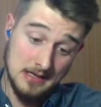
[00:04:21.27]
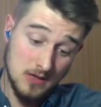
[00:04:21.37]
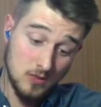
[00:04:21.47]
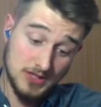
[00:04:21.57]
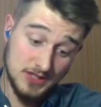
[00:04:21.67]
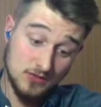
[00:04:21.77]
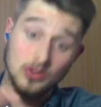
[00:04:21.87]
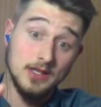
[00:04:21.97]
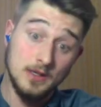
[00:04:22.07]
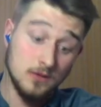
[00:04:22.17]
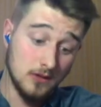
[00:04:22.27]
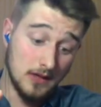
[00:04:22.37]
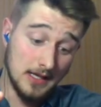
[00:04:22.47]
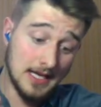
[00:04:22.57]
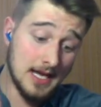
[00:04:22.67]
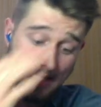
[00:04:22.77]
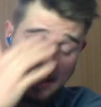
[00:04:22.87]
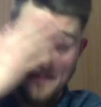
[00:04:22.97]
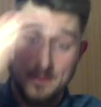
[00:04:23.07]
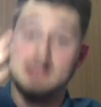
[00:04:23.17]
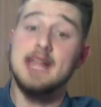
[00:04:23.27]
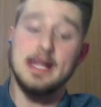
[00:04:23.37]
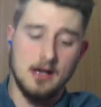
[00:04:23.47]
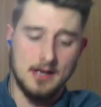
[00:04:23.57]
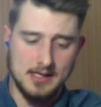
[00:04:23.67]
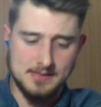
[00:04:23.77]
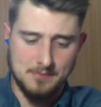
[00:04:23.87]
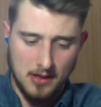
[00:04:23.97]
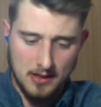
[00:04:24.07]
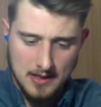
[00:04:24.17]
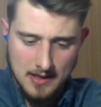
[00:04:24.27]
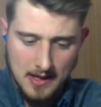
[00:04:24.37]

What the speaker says: which is really cool and a mistake on his part.